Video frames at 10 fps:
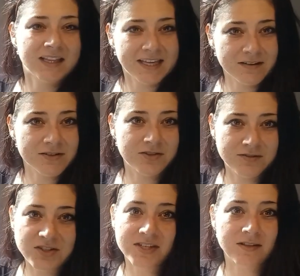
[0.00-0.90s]
like there's
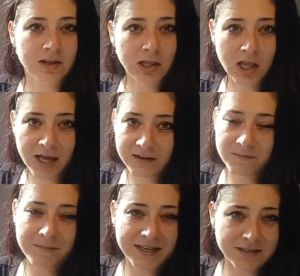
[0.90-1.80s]
just a lot of
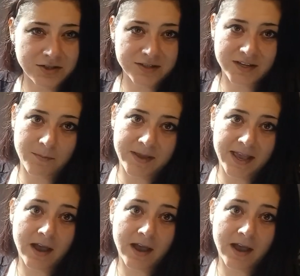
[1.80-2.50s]
messages coming